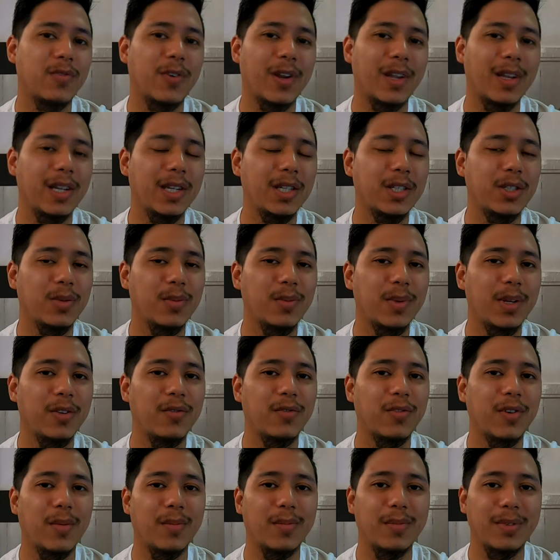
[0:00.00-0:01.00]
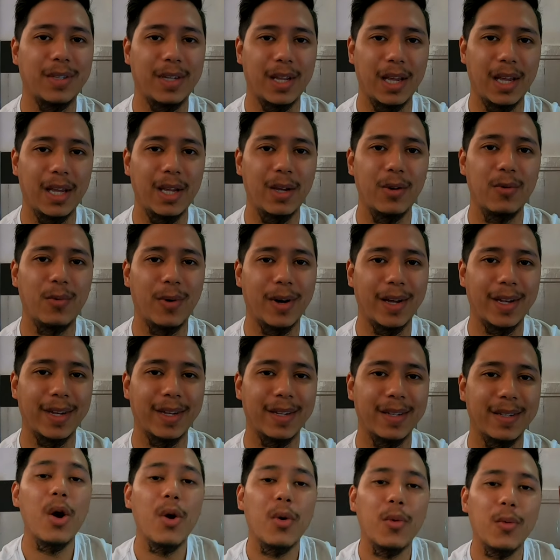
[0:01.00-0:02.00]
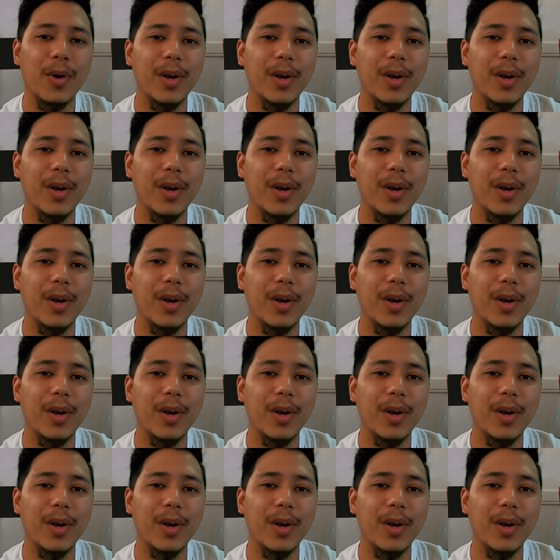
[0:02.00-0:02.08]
friendly to me from day one.